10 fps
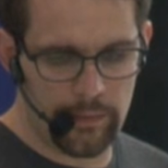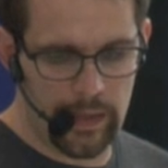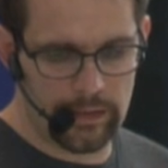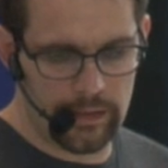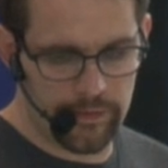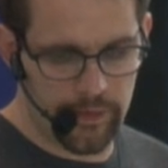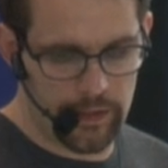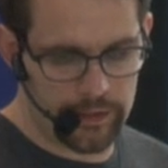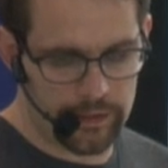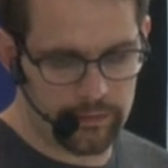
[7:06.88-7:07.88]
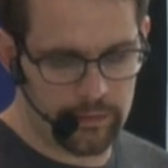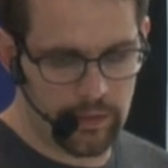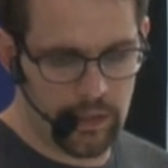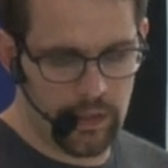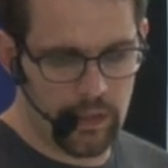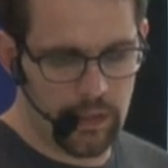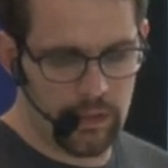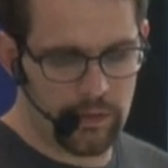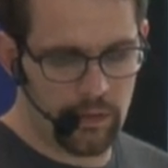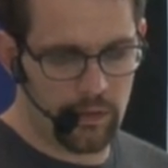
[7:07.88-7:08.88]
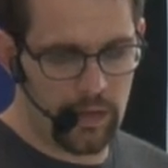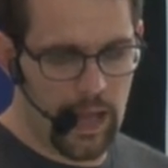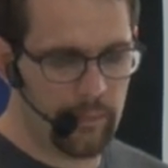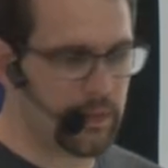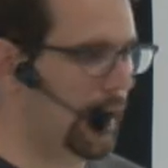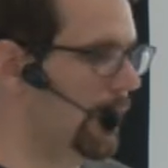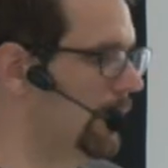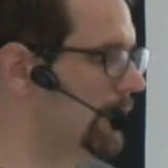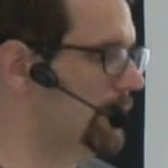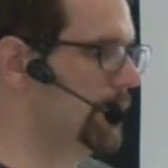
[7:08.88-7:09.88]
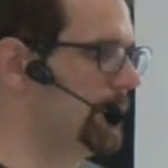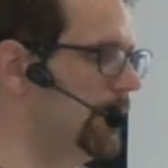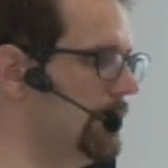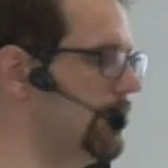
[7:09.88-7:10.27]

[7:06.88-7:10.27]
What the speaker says: by this function. So lambda just means